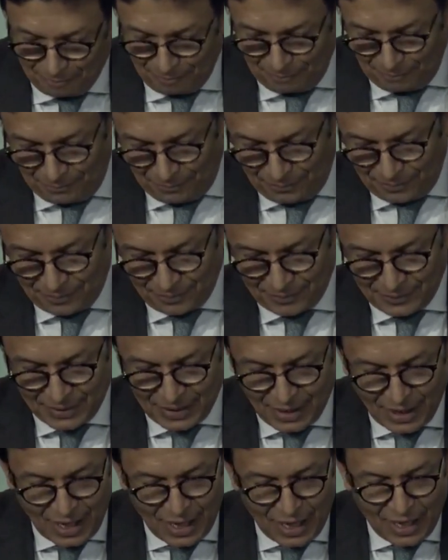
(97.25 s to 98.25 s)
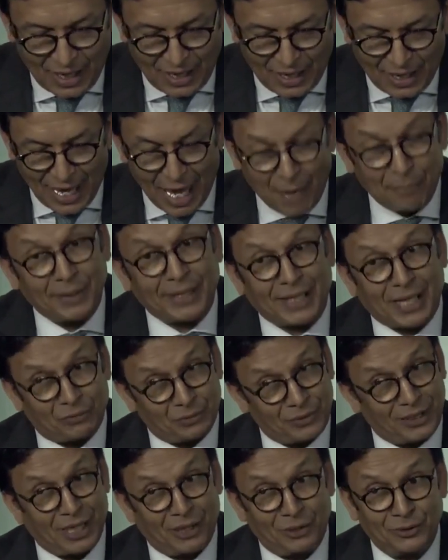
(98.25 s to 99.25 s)
a happy
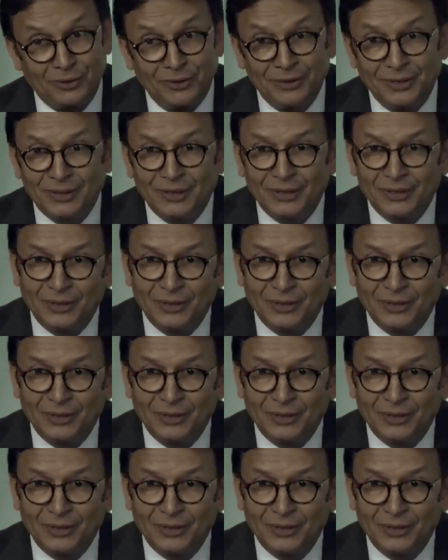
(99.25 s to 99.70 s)
countdown